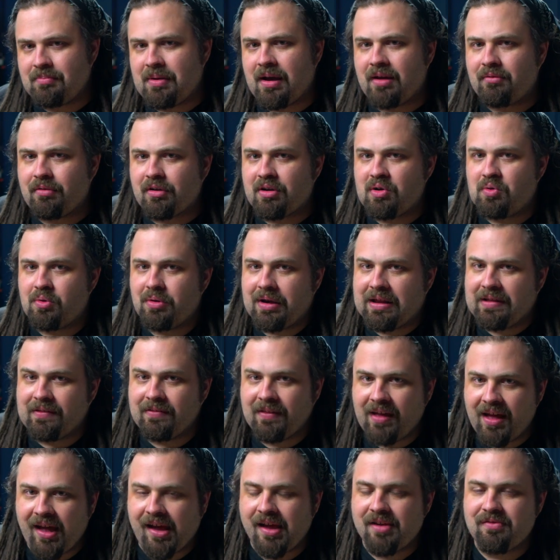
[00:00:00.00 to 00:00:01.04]
about recording
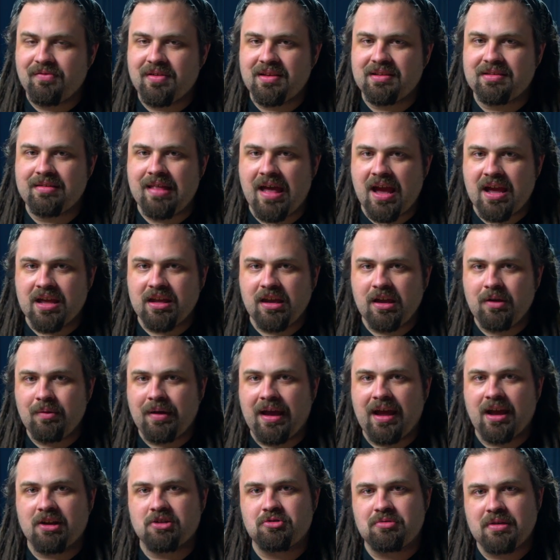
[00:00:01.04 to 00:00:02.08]
live is that you
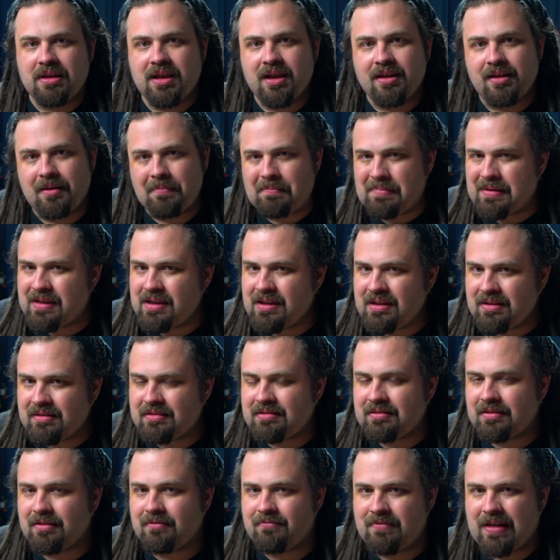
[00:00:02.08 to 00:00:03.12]
actually get a
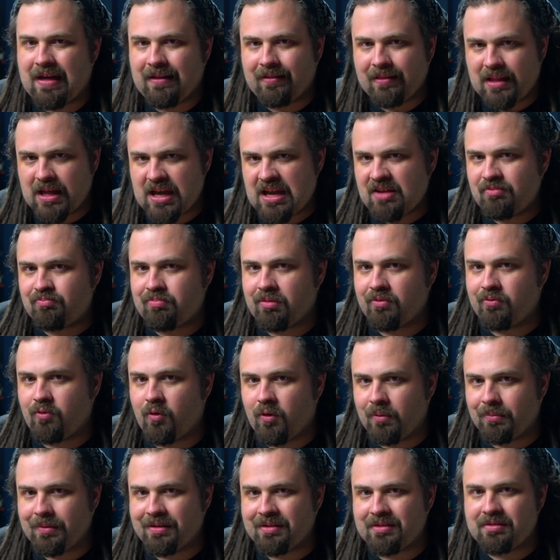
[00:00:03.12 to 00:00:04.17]
piece of that live
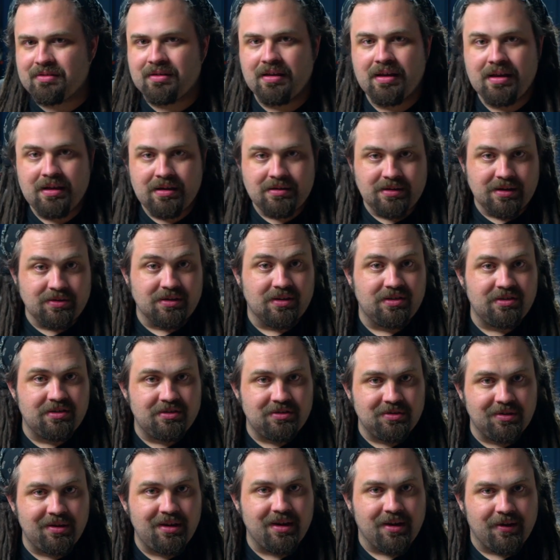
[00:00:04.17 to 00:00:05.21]
performance in the
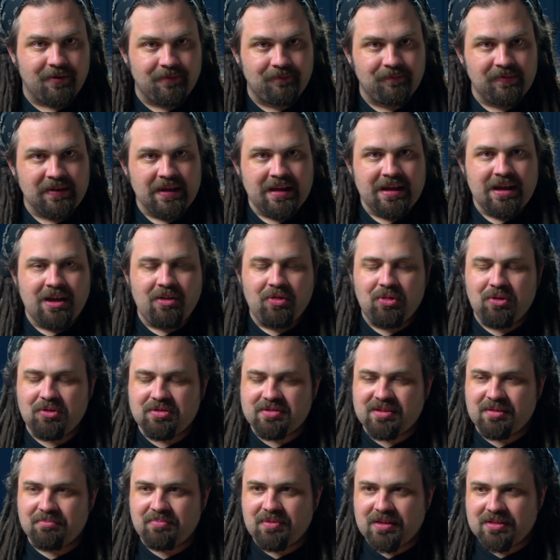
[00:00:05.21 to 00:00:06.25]
studio,
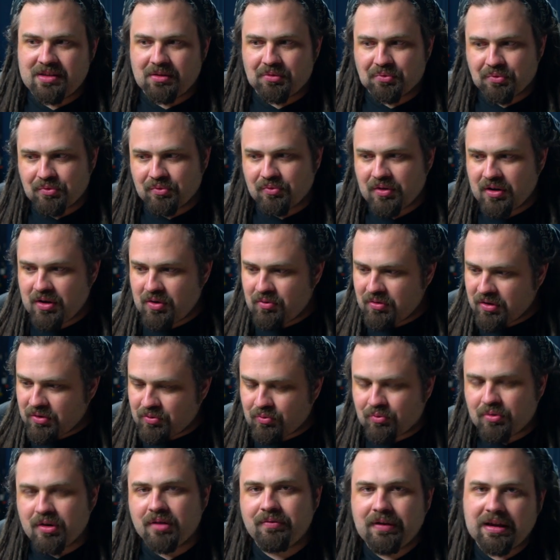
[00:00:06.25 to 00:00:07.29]
there's something that is
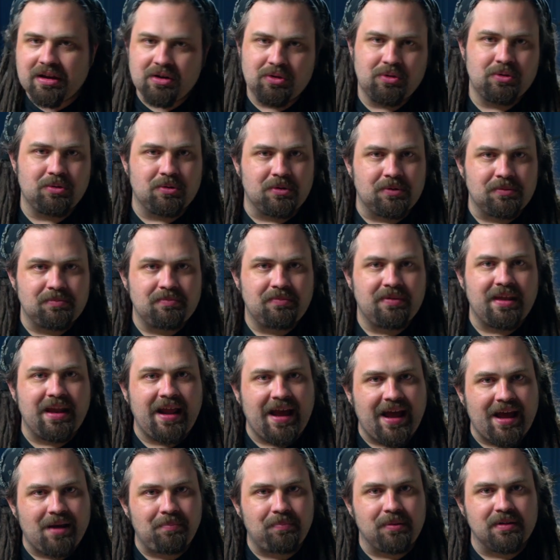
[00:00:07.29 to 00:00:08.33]
really cool that
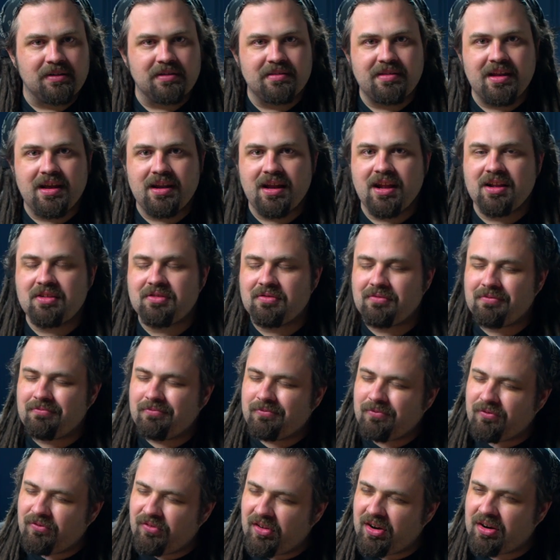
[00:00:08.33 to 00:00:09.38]
happens that it's
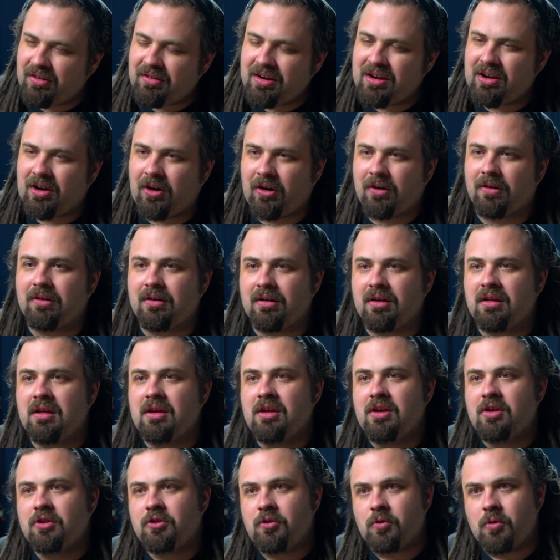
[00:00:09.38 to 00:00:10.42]
very hard
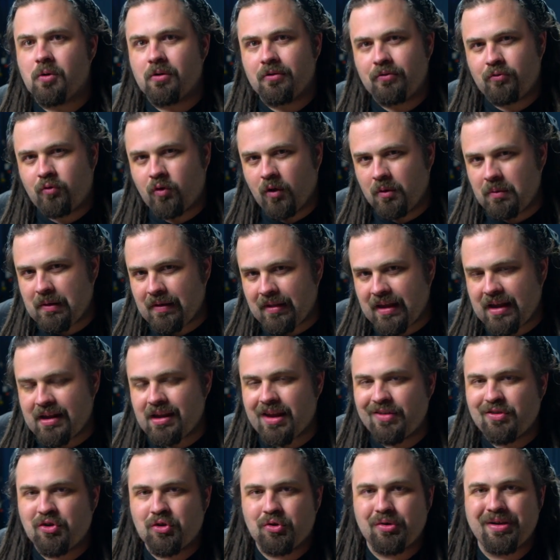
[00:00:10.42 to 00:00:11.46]
to
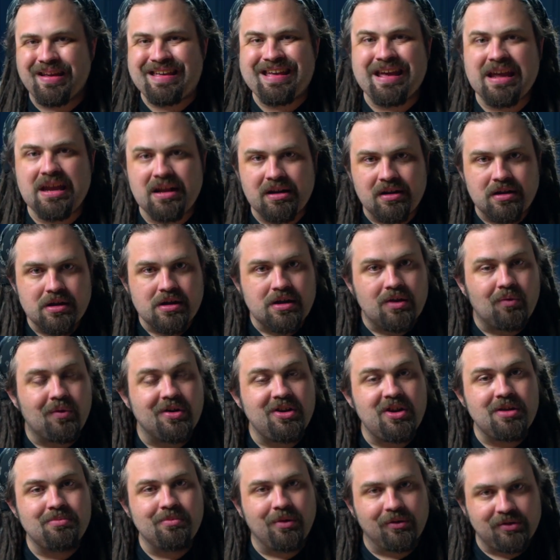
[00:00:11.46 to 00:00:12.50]
formulate and create
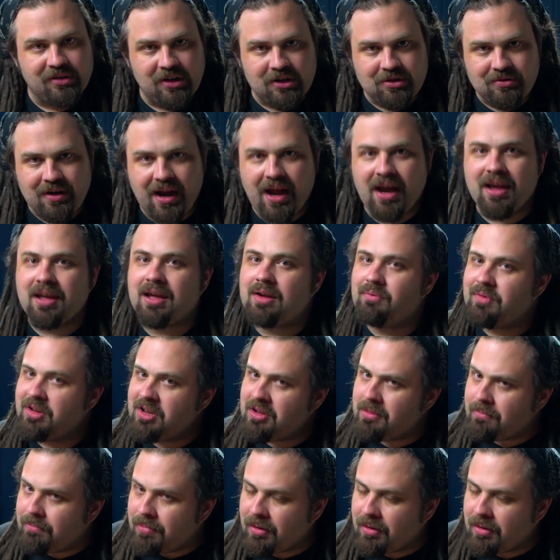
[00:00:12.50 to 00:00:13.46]
when you multi-track and when you